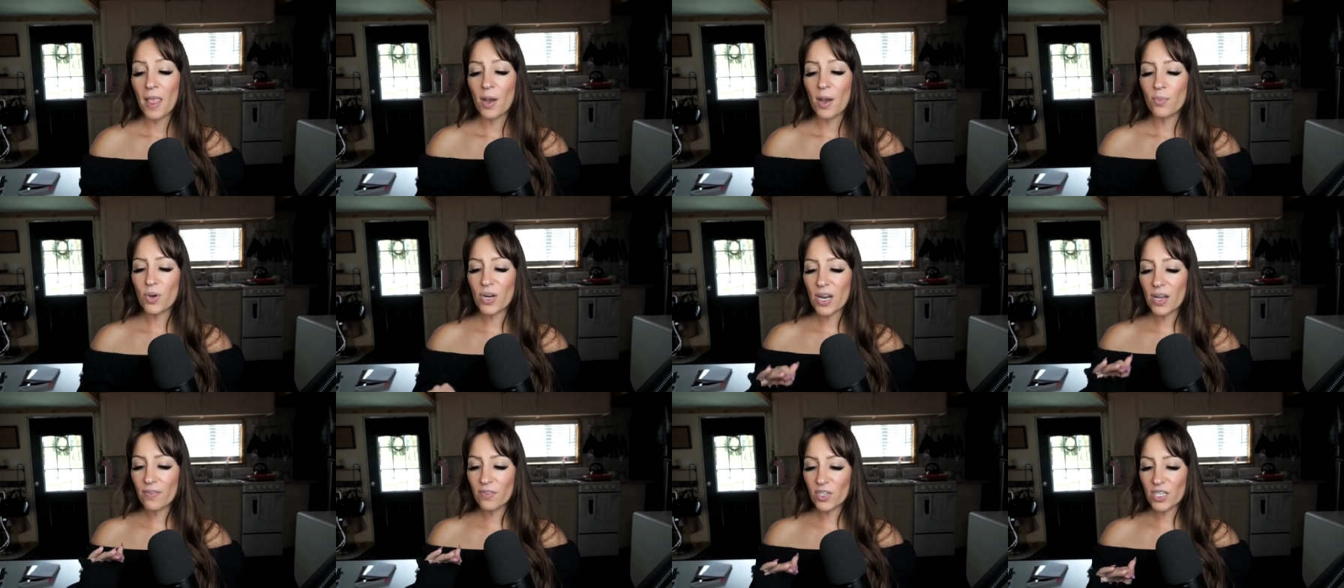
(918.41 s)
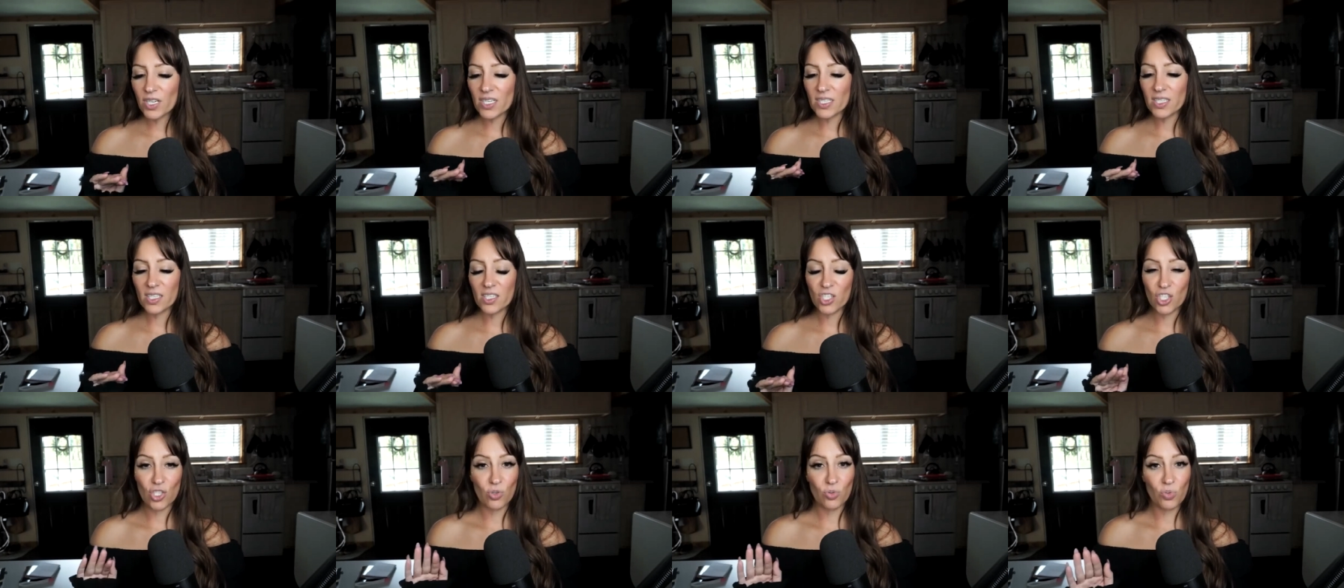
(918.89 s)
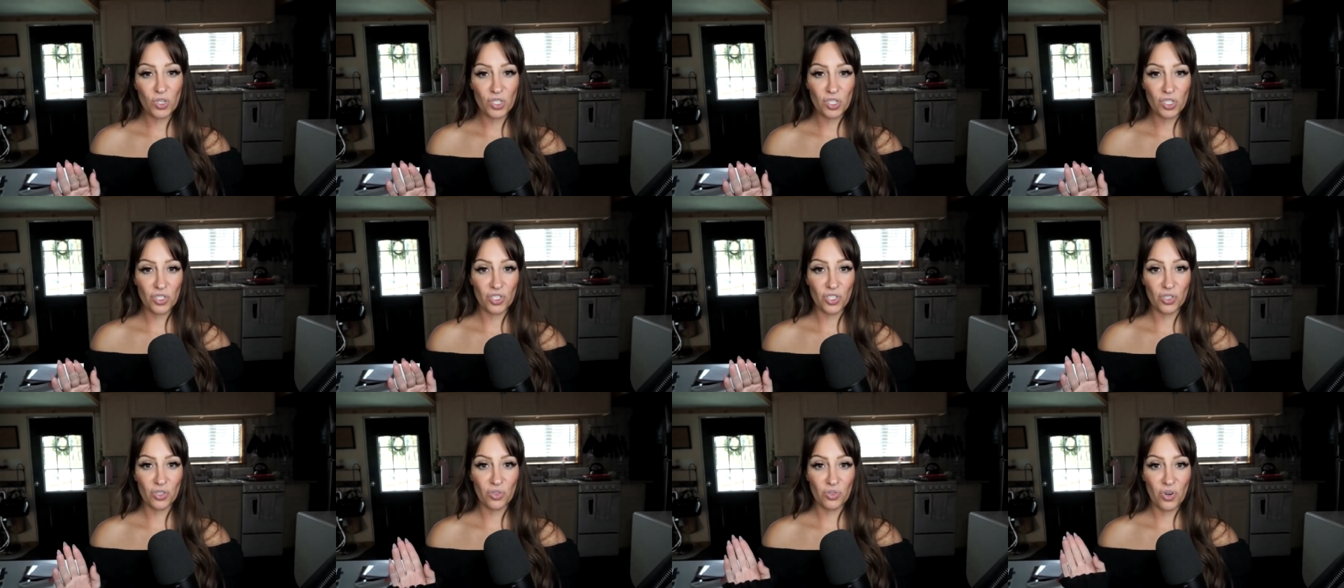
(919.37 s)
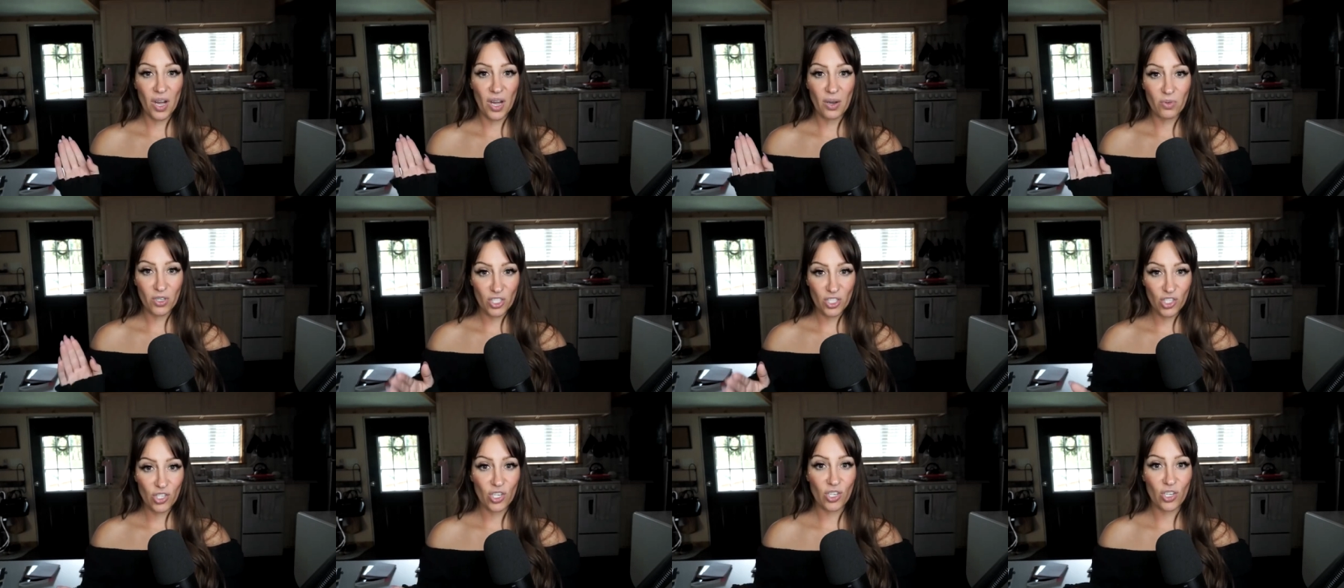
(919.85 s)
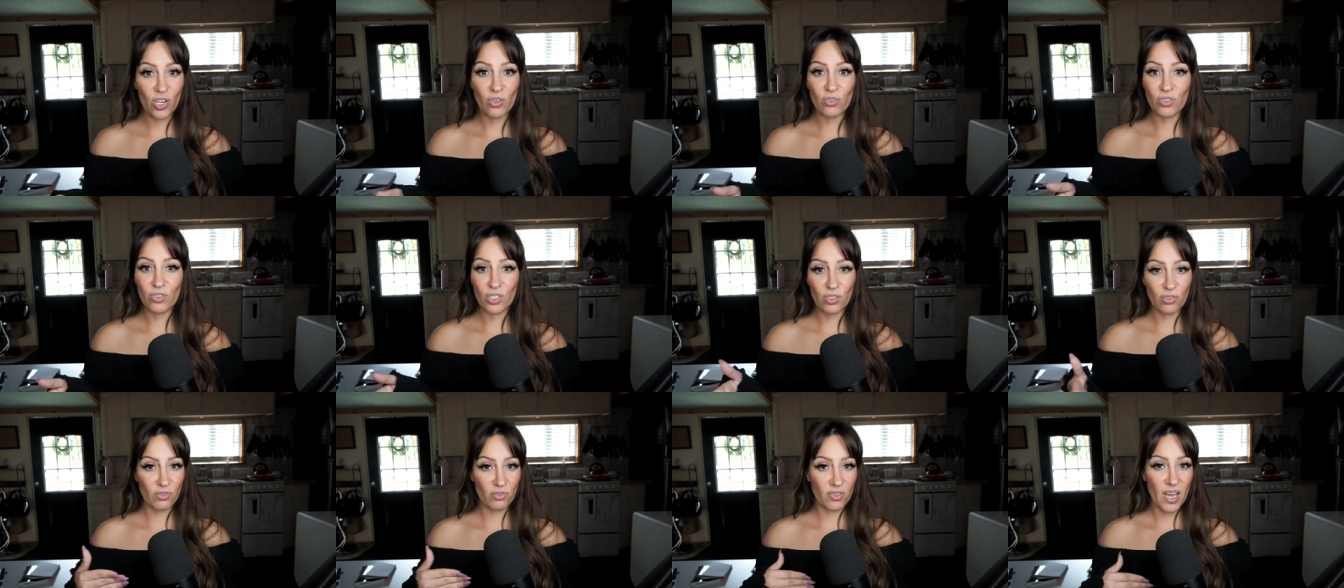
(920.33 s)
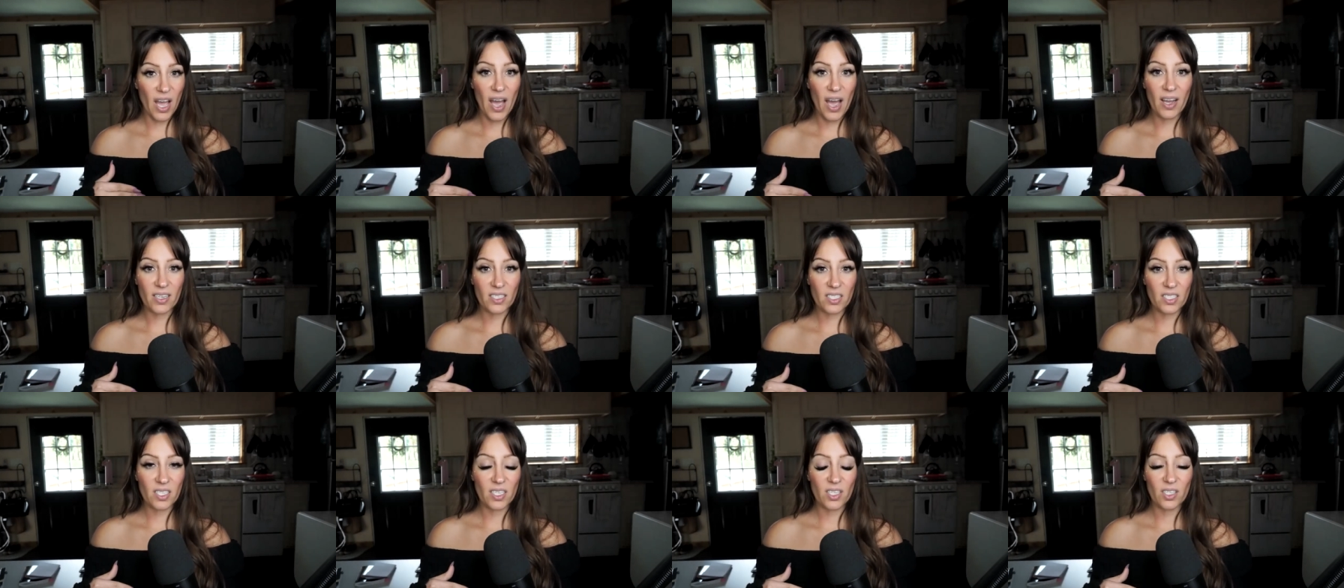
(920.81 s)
Whatever it is that you want to do, I want you to go do that.